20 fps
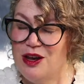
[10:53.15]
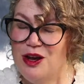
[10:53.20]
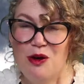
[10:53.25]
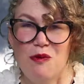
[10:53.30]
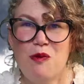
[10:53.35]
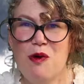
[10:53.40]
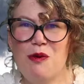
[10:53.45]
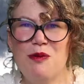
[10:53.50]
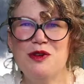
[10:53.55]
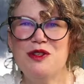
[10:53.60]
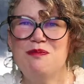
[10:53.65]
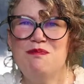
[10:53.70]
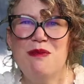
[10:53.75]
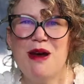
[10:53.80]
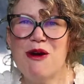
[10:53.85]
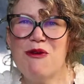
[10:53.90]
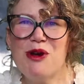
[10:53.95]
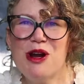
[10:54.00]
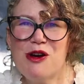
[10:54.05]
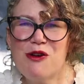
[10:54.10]
What was
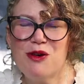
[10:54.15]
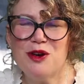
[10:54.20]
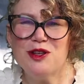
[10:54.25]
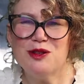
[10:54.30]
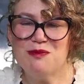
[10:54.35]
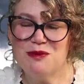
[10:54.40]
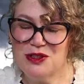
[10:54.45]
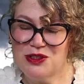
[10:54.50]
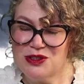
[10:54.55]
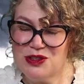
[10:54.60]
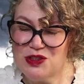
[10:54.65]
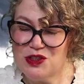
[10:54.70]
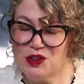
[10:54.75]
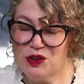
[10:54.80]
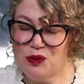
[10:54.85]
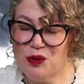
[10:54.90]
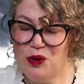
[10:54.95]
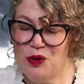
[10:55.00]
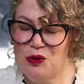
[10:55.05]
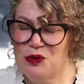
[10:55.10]
Merry Christmas to
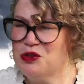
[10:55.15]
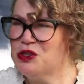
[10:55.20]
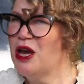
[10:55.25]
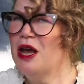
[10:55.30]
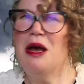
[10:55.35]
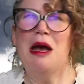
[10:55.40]
Scrooge?